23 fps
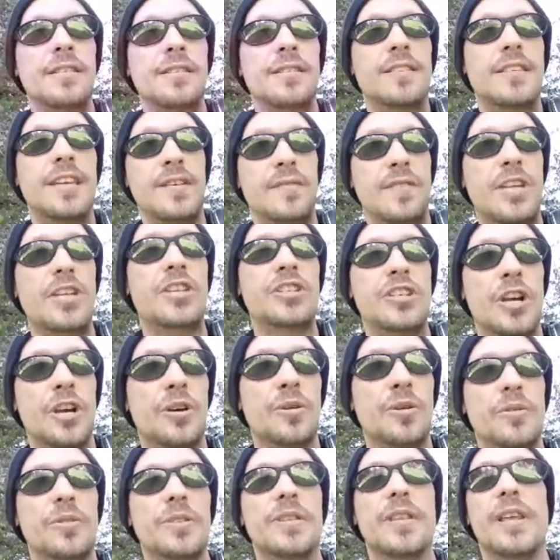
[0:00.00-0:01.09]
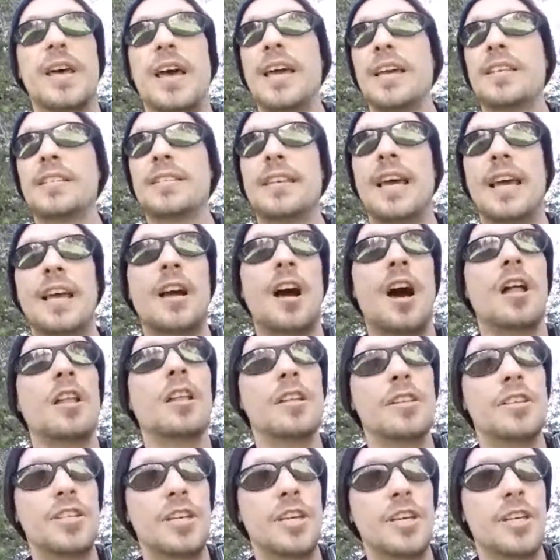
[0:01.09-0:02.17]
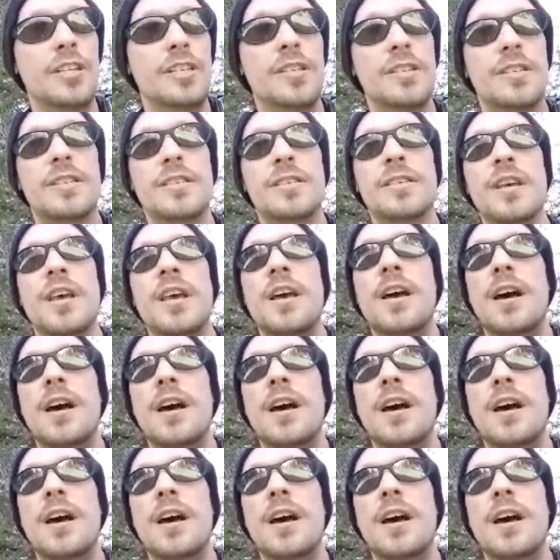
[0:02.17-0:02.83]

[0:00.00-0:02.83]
TV shows, like psychologists,